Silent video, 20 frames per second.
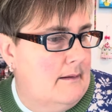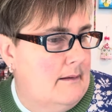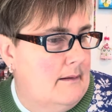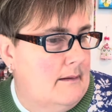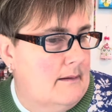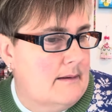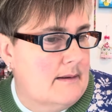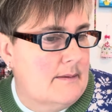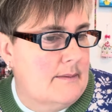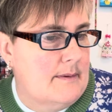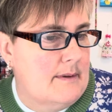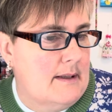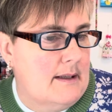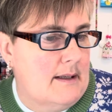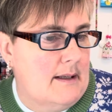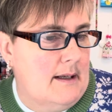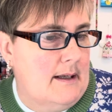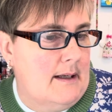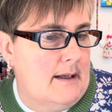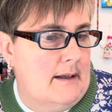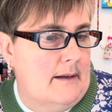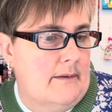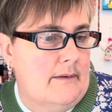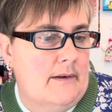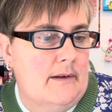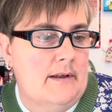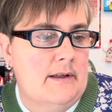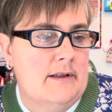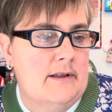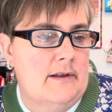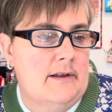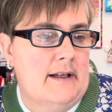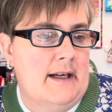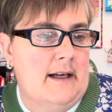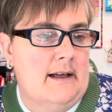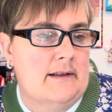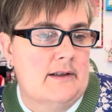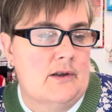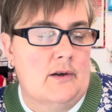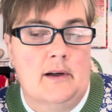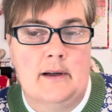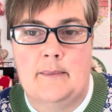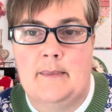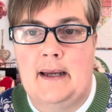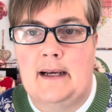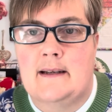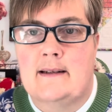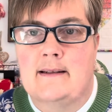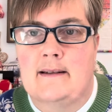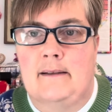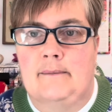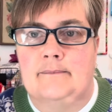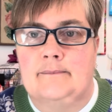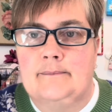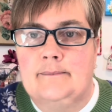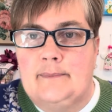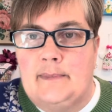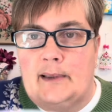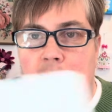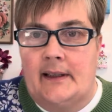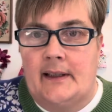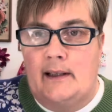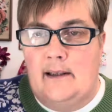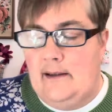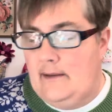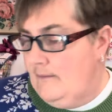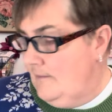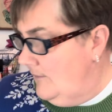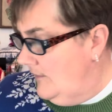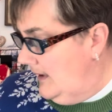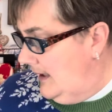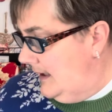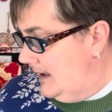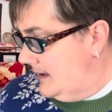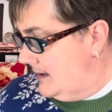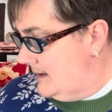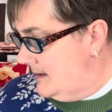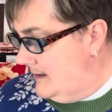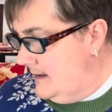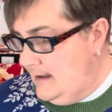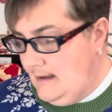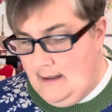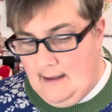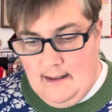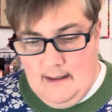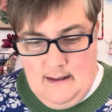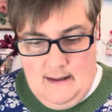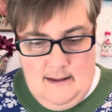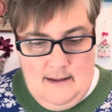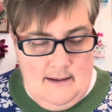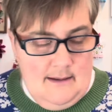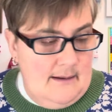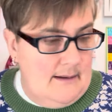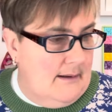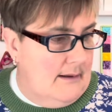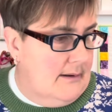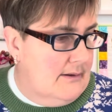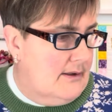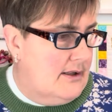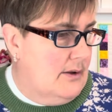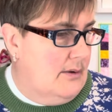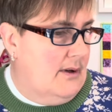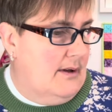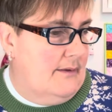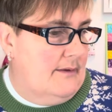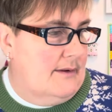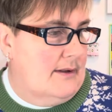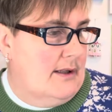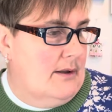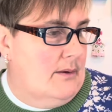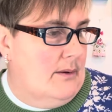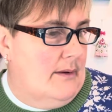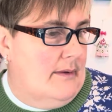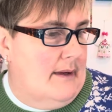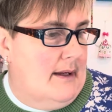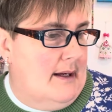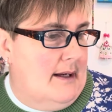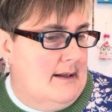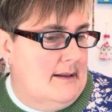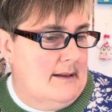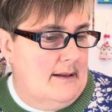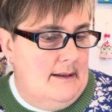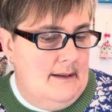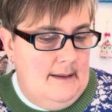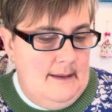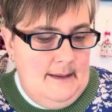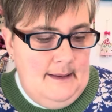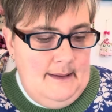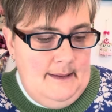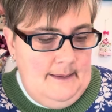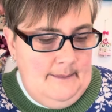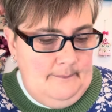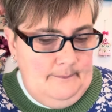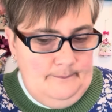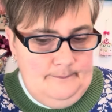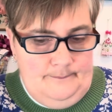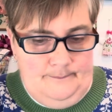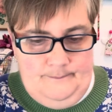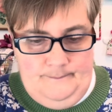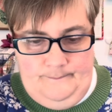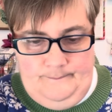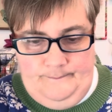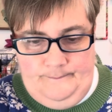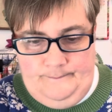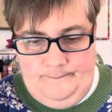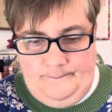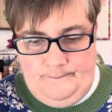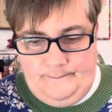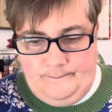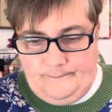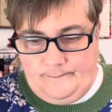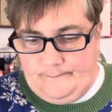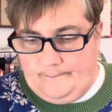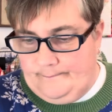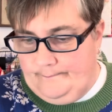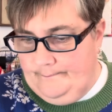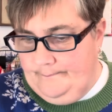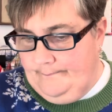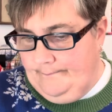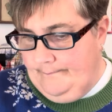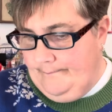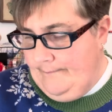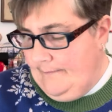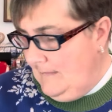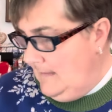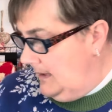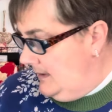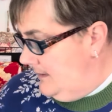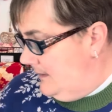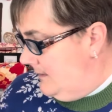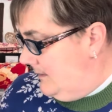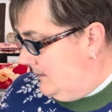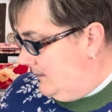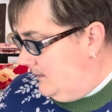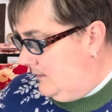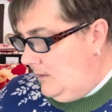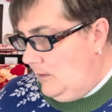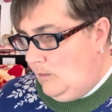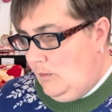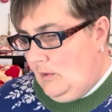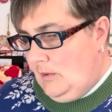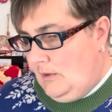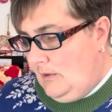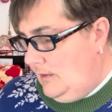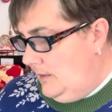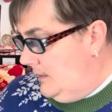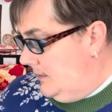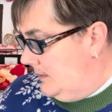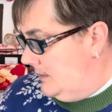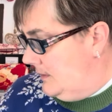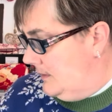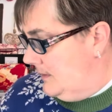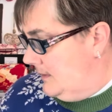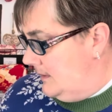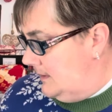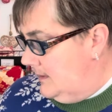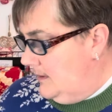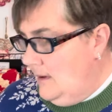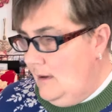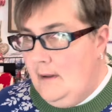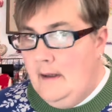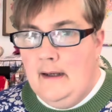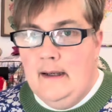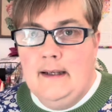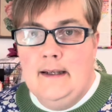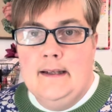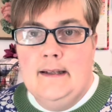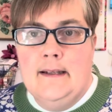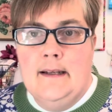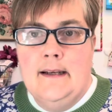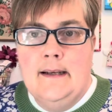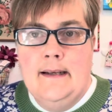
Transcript: Elizabeth Ann Haig, 32 count Dolly Madison by Needle and Flaps, so 2 over 2 on that. So I'll put her to the side.